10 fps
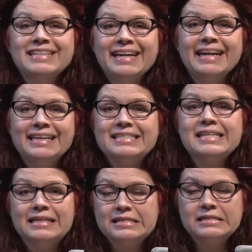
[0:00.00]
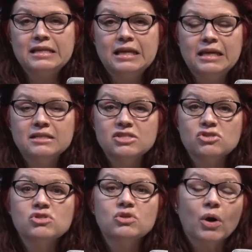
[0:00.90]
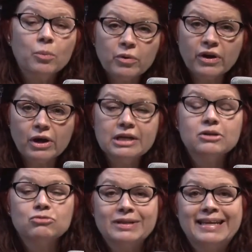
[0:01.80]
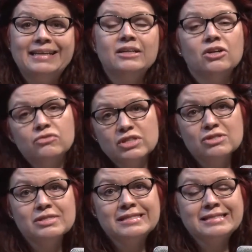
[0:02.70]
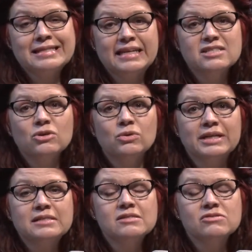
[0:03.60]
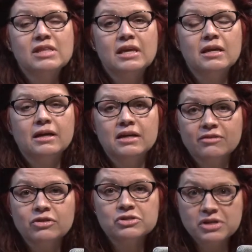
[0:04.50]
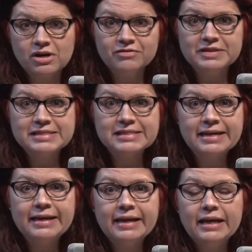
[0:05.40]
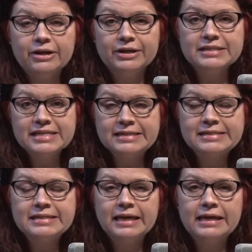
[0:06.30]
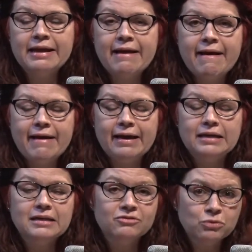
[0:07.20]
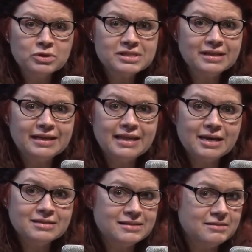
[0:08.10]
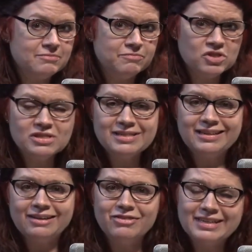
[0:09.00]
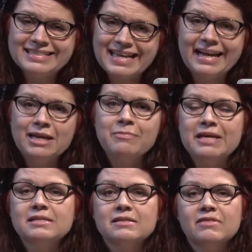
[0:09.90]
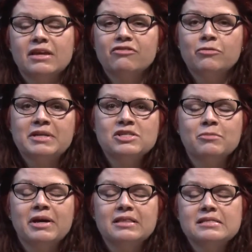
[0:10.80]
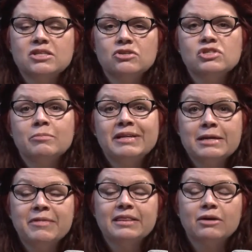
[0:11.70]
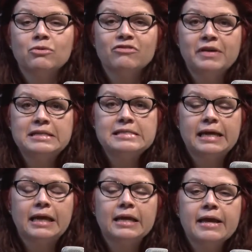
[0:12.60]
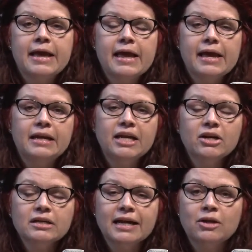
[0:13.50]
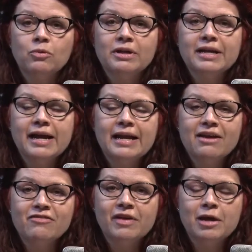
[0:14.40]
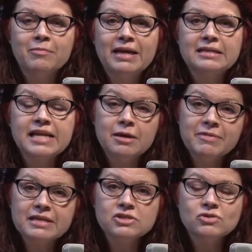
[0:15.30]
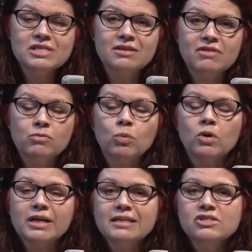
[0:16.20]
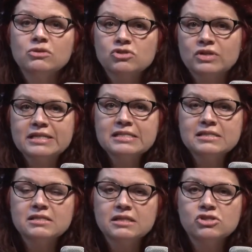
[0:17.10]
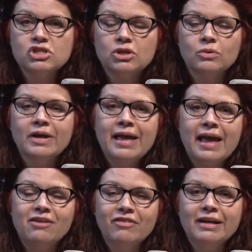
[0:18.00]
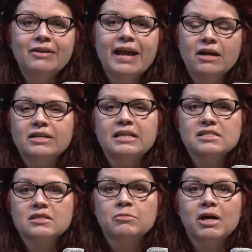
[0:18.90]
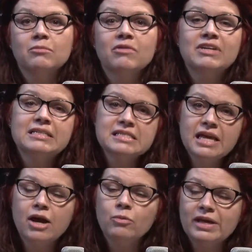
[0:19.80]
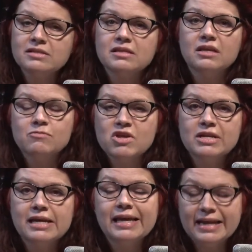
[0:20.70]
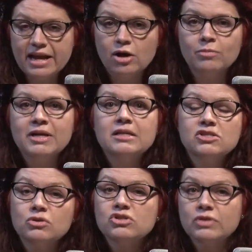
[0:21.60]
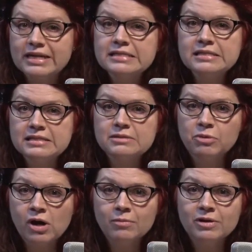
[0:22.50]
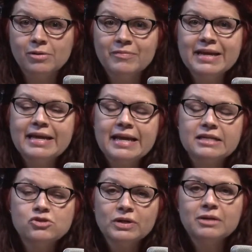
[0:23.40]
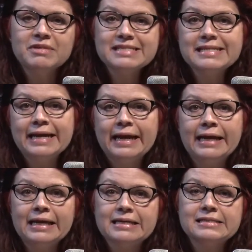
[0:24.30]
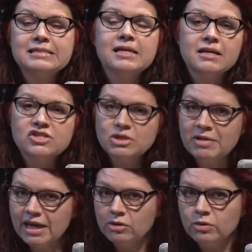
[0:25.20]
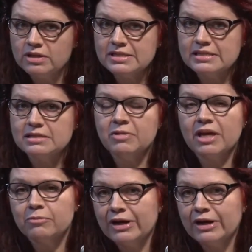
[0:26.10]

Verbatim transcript: day in Tennessee due to opioid related overdoses, and that's according to the governor's office here in Tennessee. And unfortunately, that's just a, a very tiny piece of the information about this huge epidemic that we're facing. And here at 91.9 FM and APSU TV, we're working to address this issue and find out how to get to the bottom of it and see how we as a community can help to address this problem. And joining me today is Jimmie Edwards. He's the Montgomery